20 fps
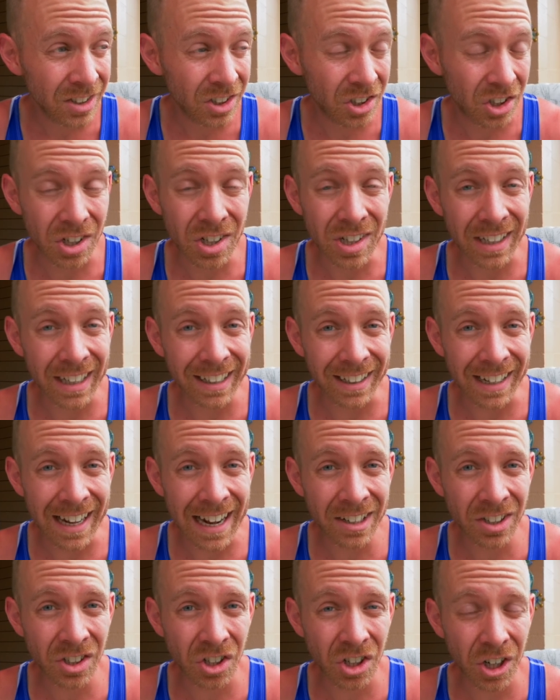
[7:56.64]
just like
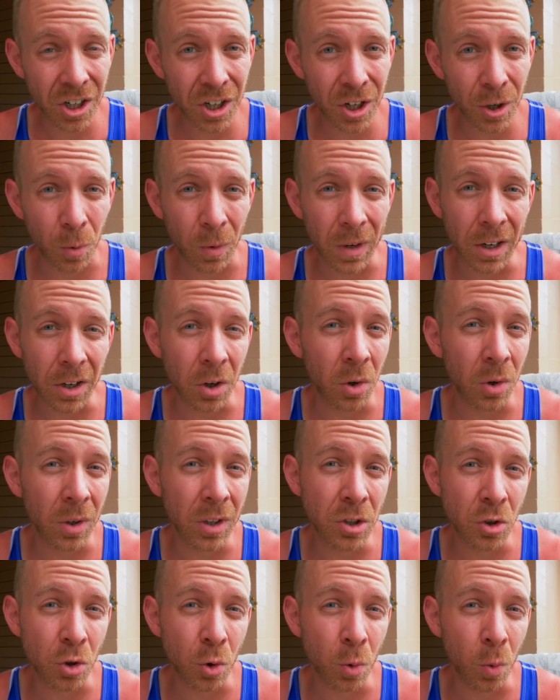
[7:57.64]
last year, we are
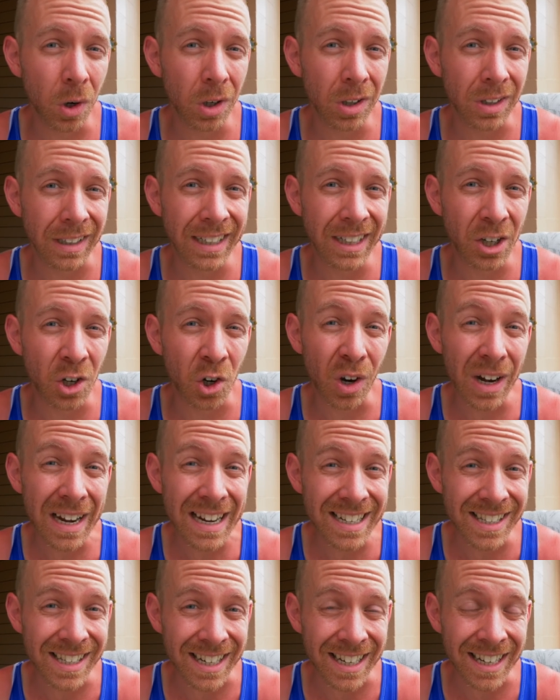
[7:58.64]
going to work like
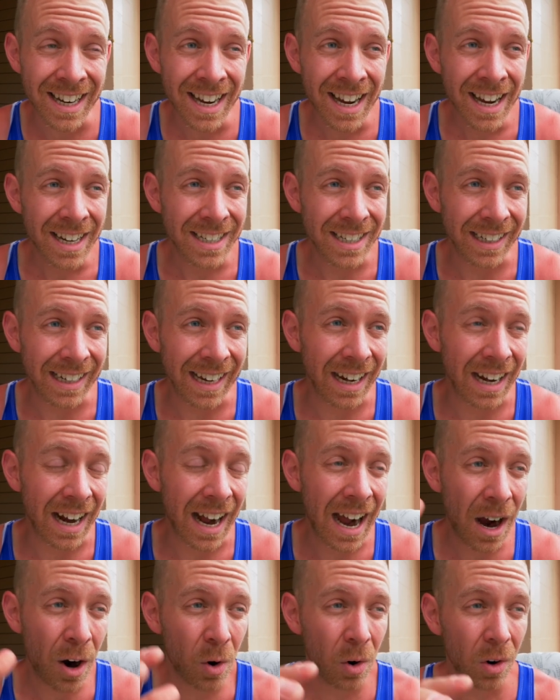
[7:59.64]
crazy to get
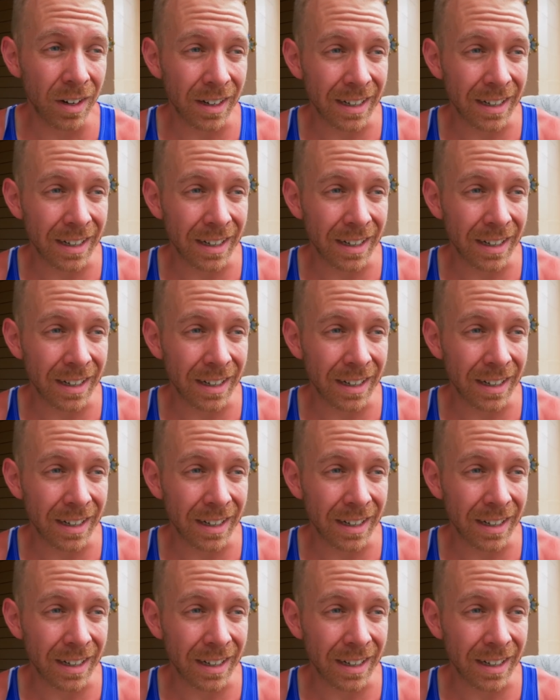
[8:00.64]
our